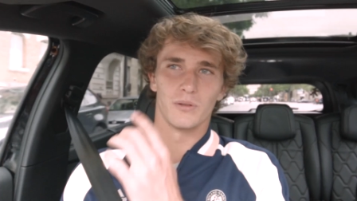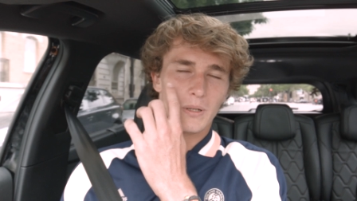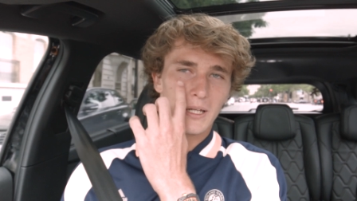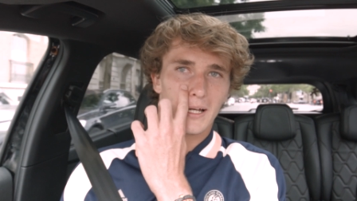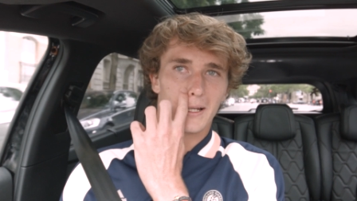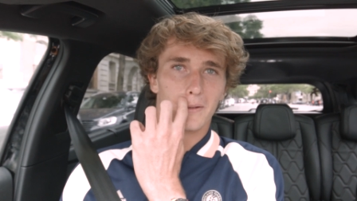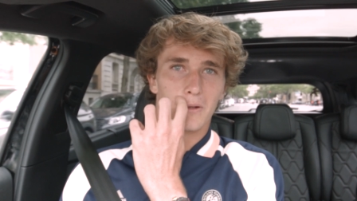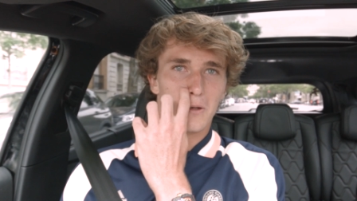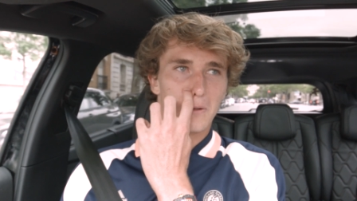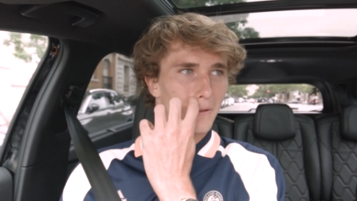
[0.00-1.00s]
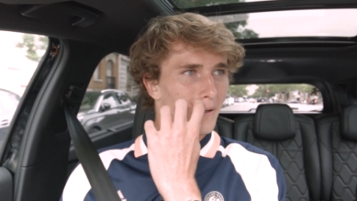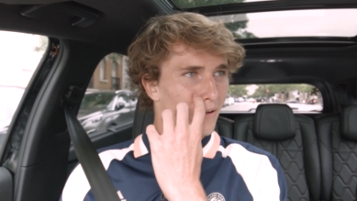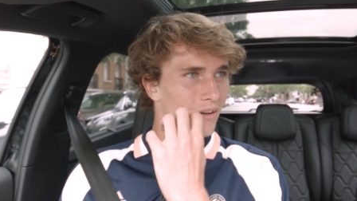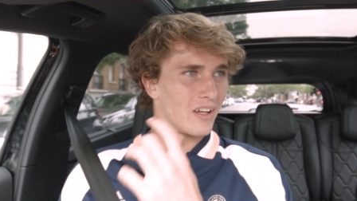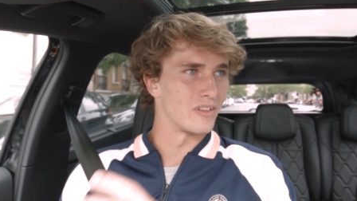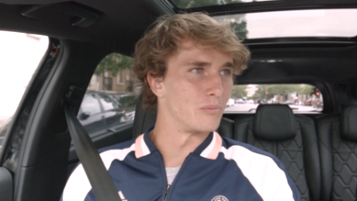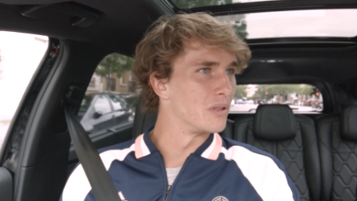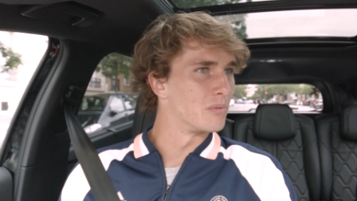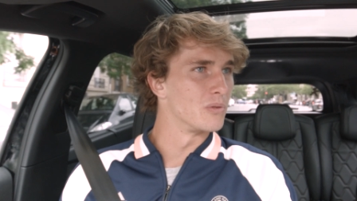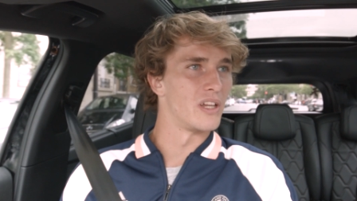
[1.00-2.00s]
for me, I don't, I don't like the
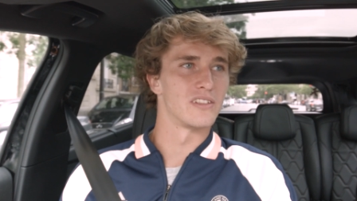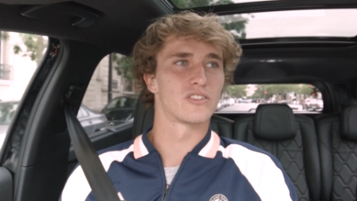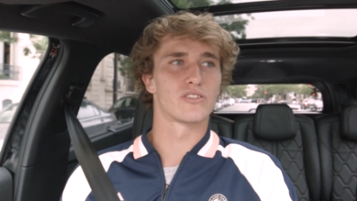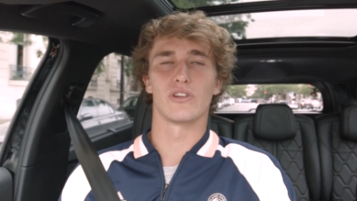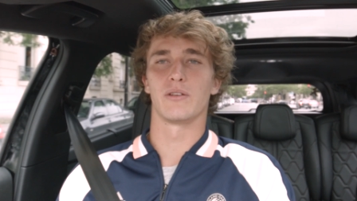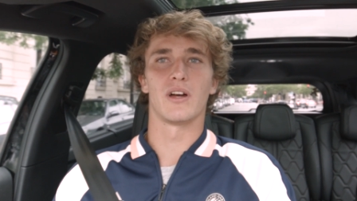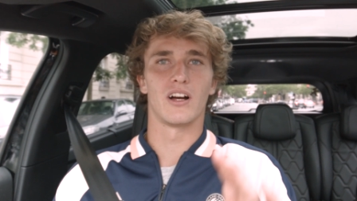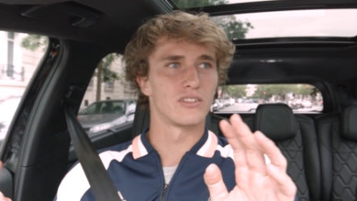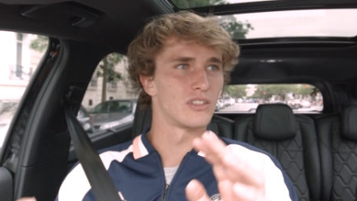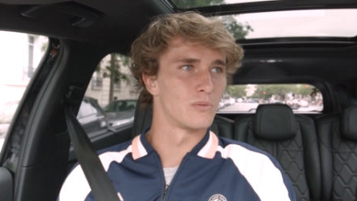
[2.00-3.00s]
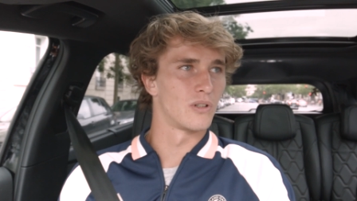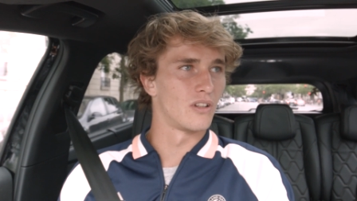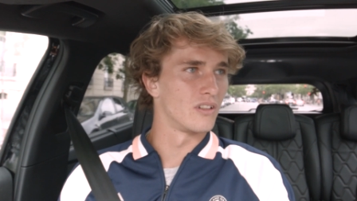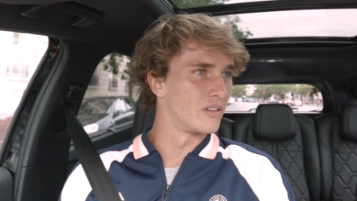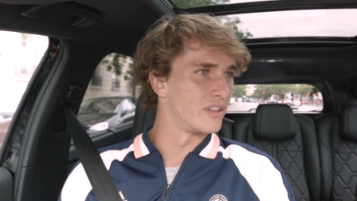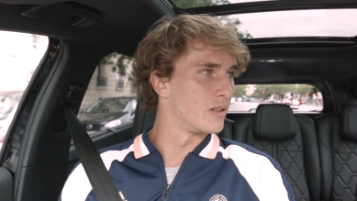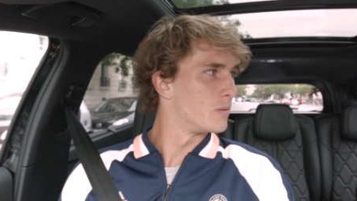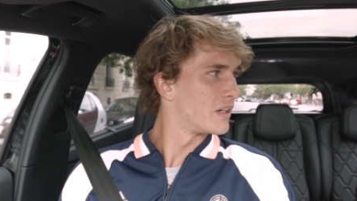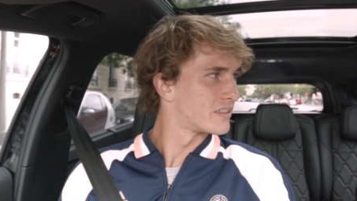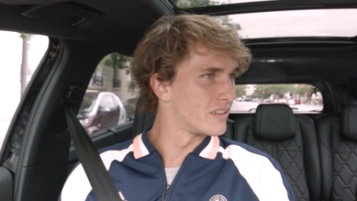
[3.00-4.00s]
people that scream out to the world, oh, they're
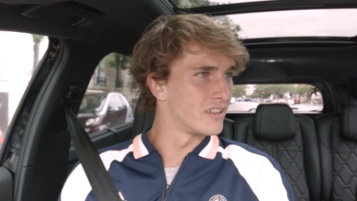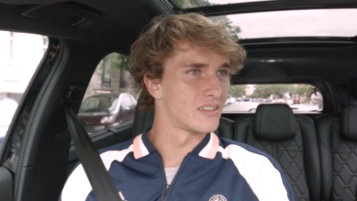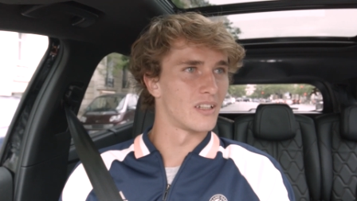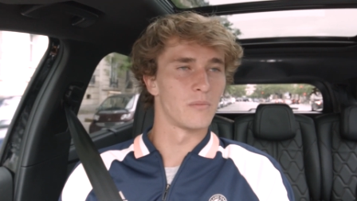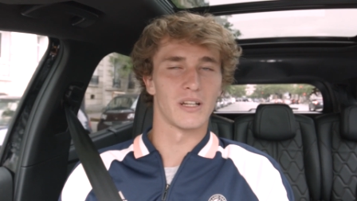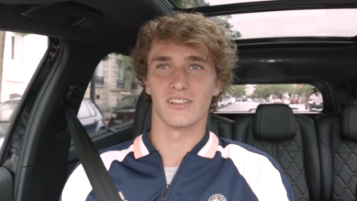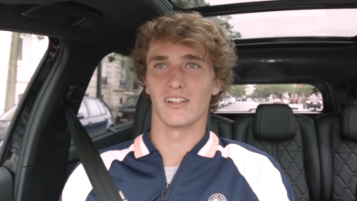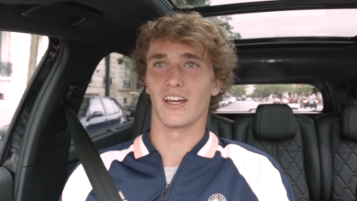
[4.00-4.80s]
the best at this, they're the best at